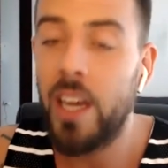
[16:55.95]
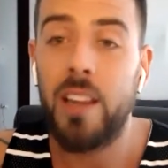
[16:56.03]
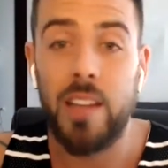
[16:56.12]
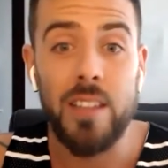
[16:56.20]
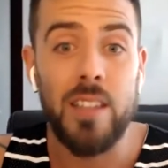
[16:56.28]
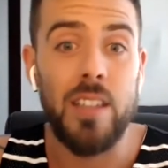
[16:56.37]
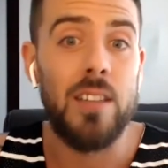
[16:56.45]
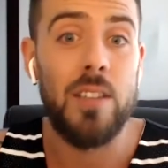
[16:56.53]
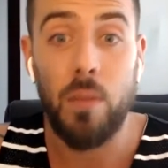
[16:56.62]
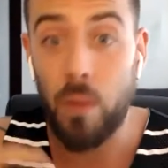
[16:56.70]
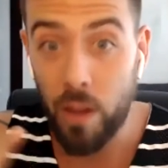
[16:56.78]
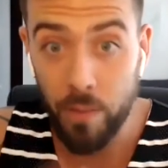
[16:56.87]
This
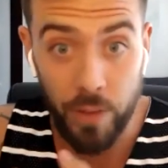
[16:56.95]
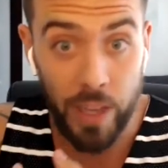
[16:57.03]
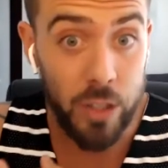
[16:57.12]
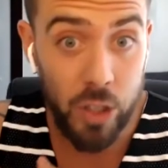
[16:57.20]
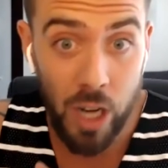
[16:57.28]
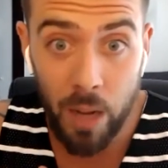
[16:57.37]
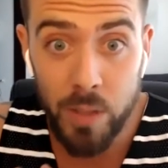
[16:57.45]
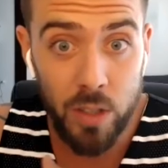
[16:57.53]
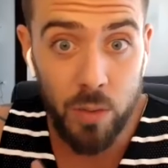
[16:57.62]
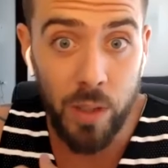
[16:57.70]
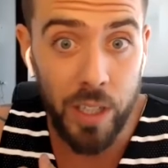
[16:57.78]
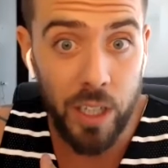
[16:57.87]
is FlexJobs is
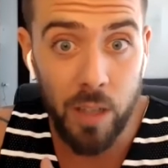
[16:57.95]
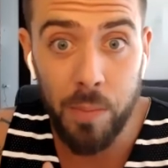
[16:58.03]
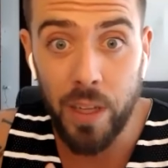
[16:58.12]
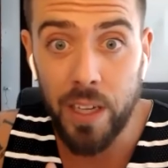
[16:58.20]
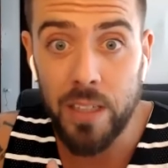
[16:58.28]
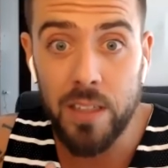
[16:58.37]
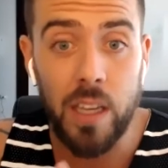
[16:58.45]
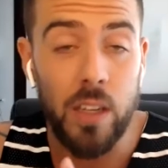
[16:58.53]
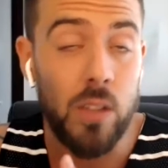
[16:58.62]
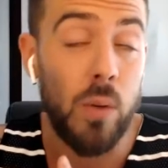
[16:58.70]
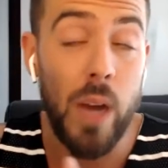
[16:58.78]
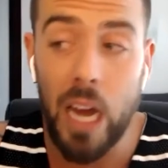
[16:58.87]
a really good place. They
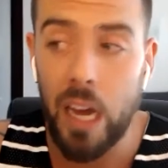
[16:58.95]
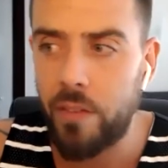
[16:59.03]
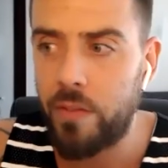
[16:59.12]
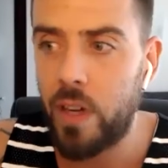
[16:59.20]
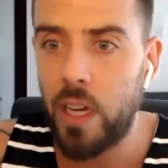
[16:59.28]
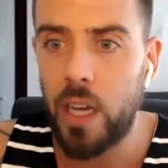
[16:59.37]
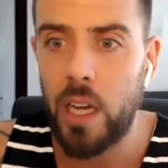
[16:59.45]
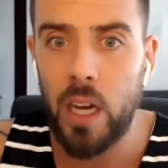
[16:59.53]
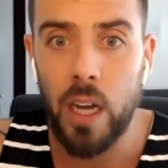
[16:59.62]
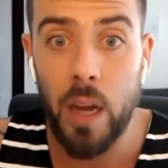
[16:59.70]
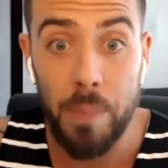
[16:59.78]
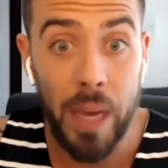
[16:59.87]
do have a, uh,
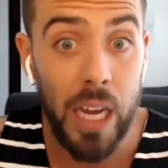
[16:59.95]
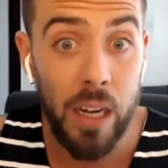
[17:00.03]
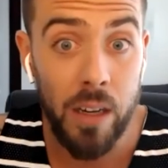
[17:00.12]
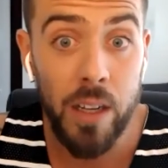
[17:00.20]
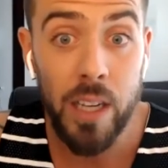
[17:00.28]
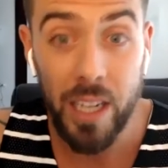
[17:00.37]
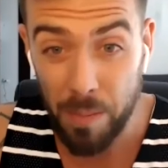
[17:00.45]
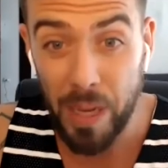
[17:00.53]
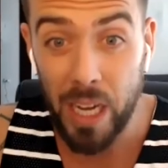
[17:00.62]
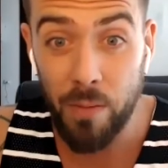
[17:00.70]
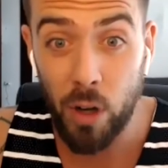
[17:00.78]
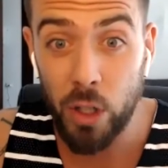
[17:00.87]
a paid, it's a
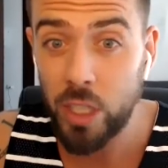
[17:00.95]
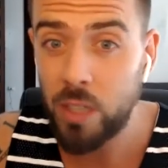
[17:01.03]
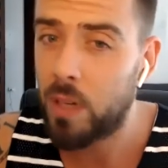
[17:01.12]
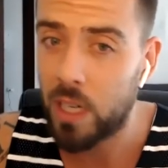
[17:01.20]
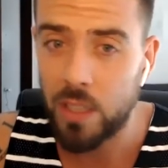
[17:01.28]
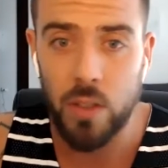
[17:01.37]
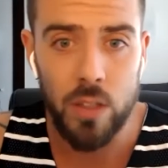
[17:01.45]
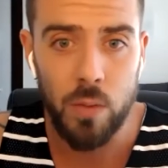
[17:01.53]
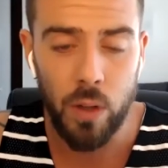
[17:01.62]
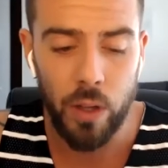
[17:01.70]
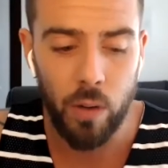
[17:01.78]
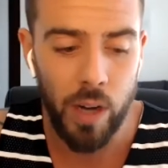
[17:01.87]
paid version, but it's, it's
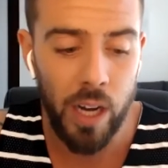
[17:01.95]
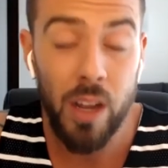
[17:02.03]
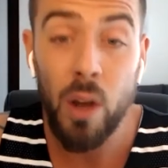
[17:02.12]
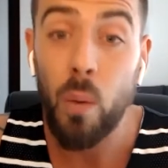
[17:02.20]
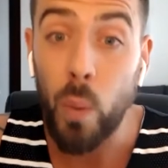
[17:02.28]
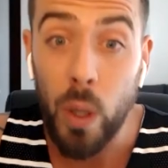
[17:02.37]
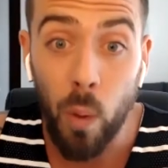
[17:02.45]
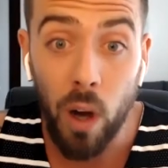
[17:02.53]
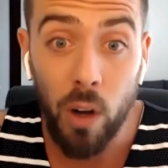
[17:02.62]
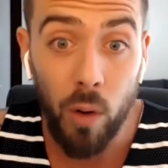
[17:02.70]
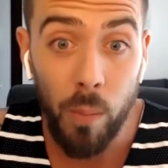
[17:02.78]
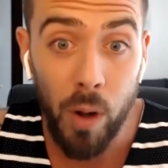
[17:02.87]
really great. We
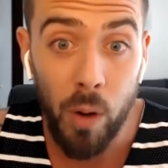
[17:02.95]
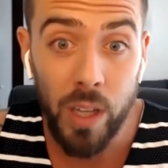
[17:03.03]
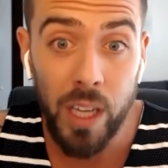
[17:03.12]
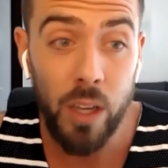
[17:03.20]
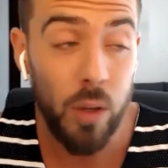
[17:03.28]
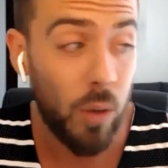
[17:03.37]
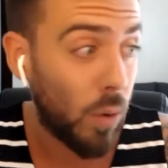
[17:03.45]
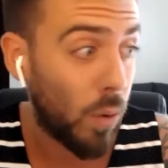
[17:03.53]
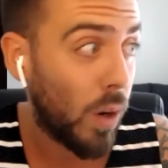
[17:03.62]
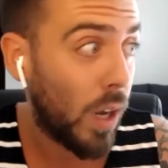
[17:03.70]
Work Remotely, who